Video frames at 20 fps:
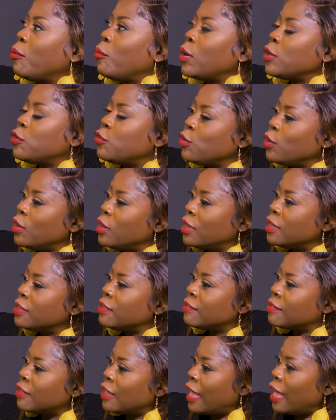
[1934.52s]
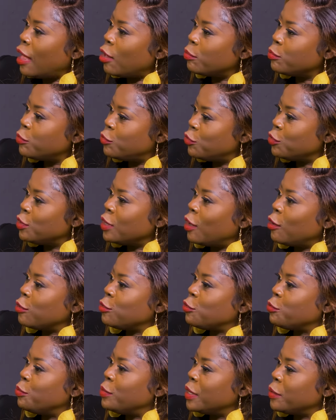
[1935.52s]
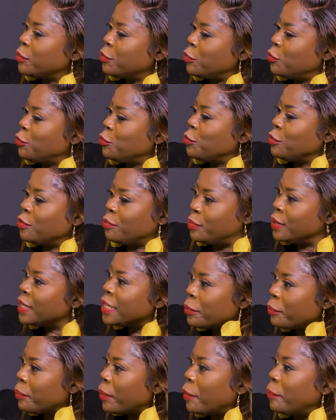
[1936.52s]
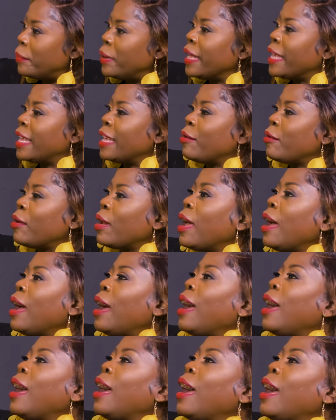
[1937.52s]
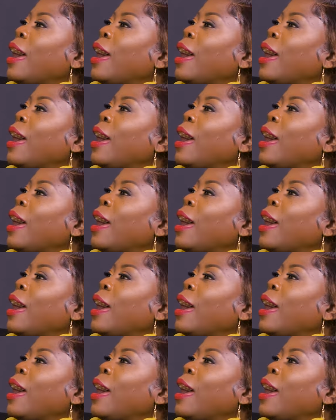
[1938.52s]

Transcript: what you learned has helped you now to be able to speak in public and mm-hmm.